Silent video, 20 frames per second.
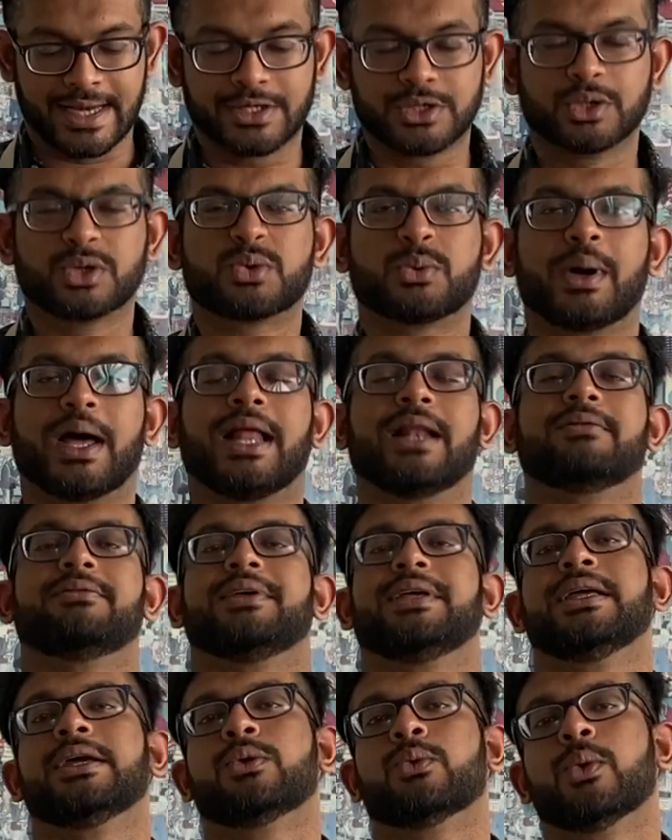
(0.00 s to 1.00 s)
to 12
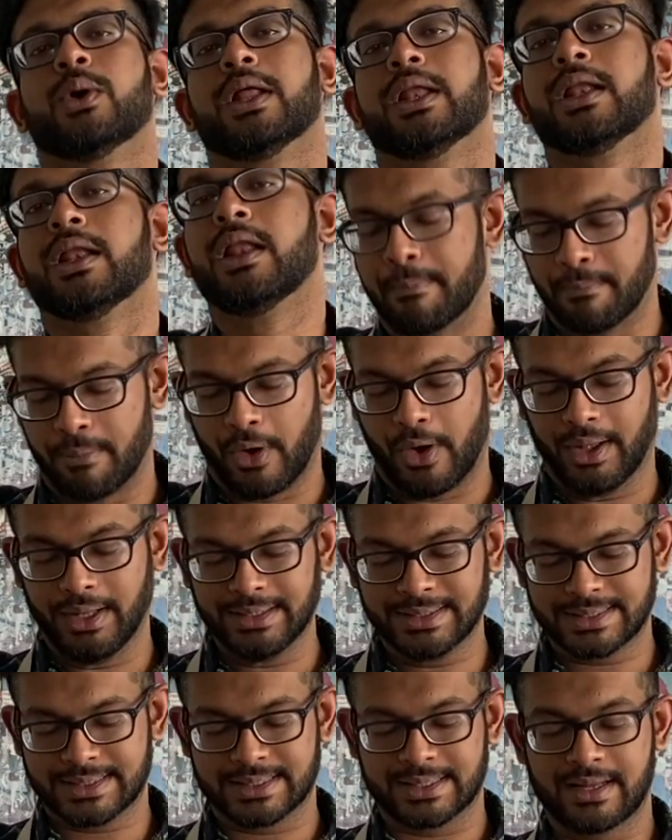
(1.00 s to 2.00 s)
equal
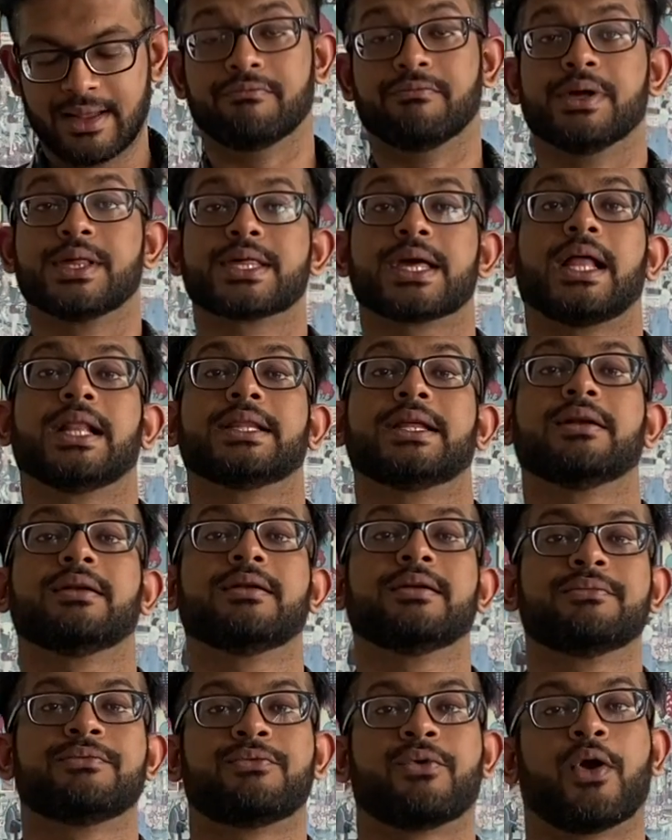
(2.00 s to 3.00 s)
balls, which I'll then
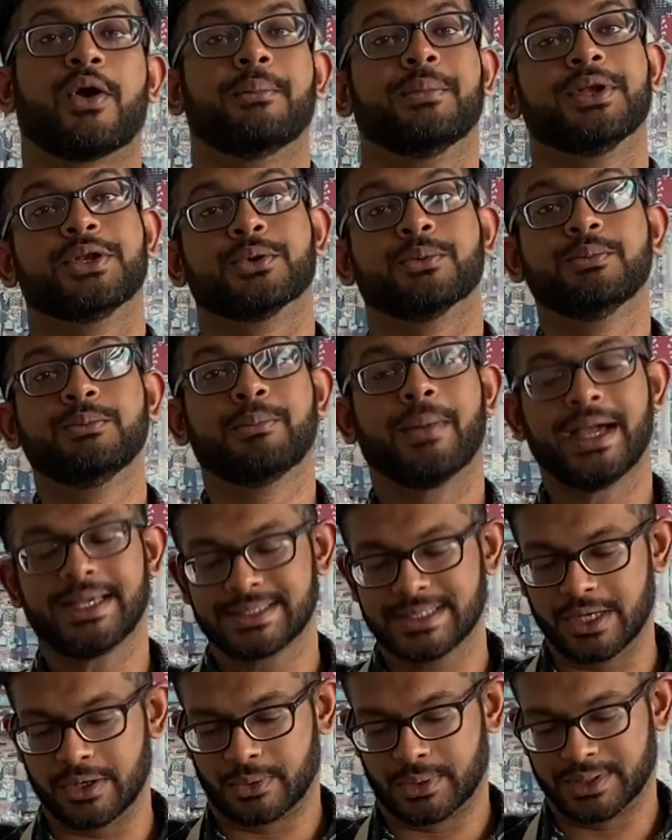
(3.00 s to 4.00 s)
form into my
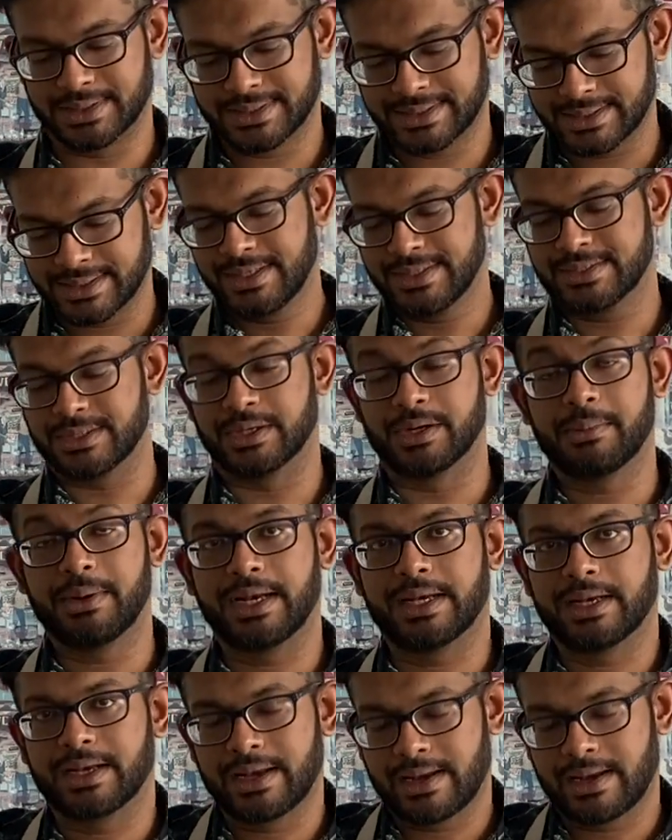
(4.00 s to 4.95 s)
skewers. See you in a bit.